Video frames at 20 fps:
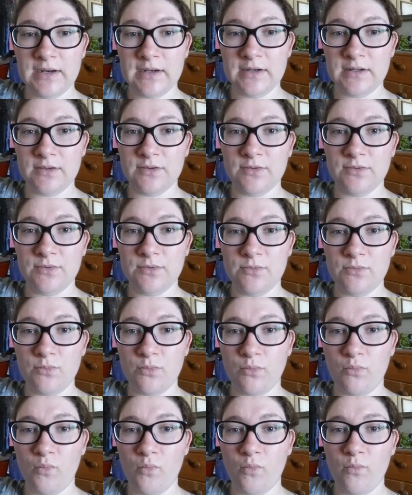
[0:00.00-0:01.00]
and
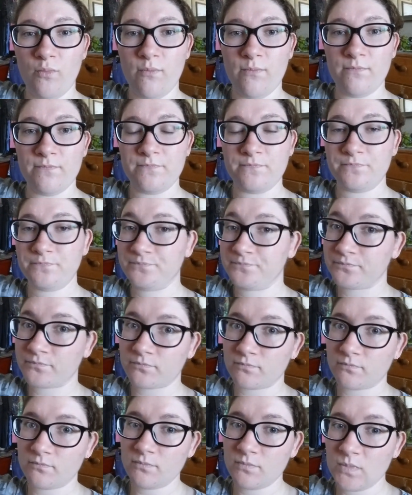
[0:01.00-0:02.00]
you
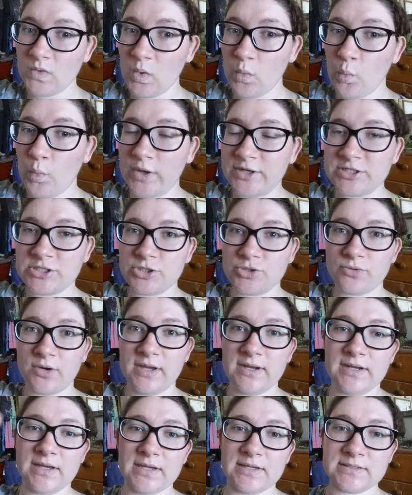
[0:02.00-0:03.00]
want to
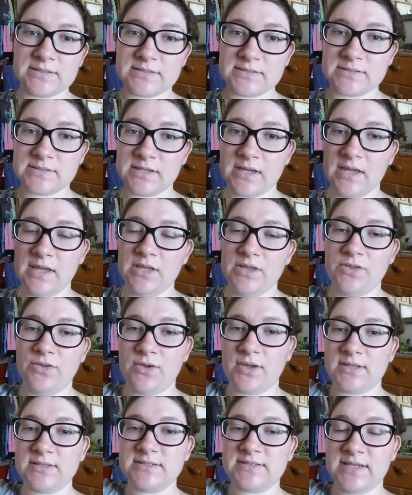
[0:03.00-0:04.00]
join us,
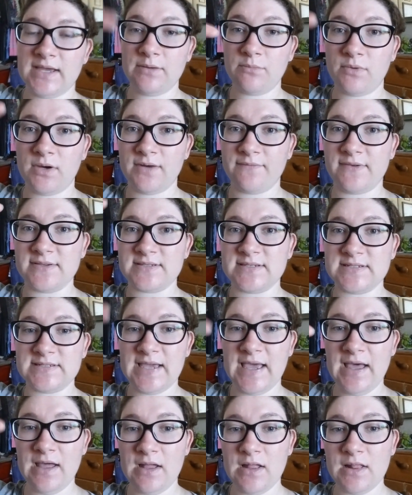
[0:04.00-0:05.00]
you can send one of us a
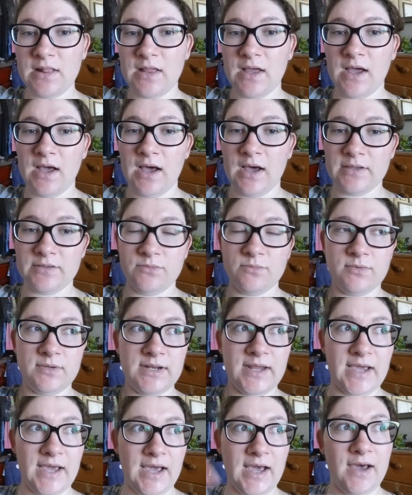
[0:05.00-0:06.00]
tell. You
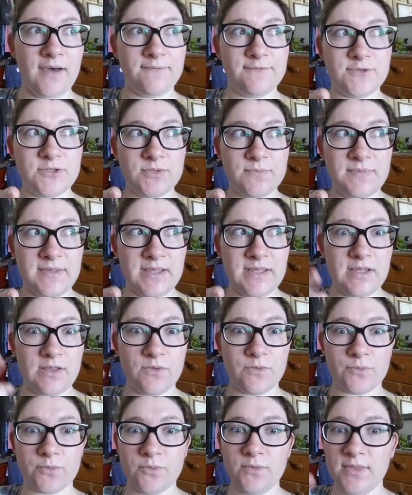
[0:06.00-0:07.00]
would have to be
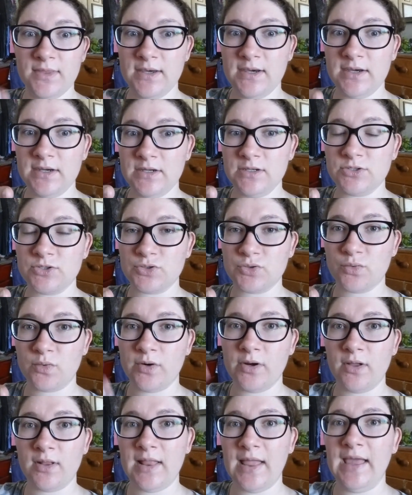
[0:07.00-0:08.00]
through the
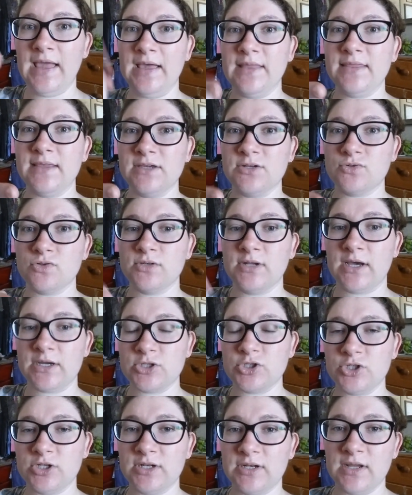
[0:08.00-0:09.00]
tutorial and the
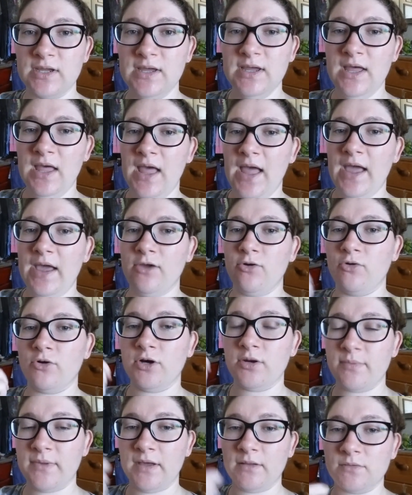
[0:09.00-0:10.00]
introduction in
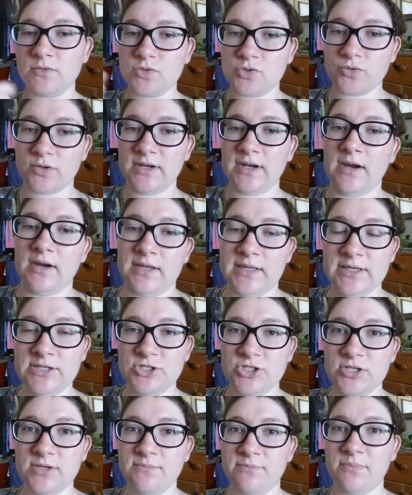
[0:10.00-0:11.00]
order to be able to join our
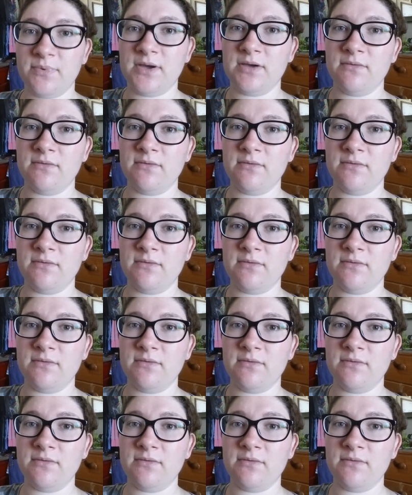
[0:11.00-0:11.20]
kinship,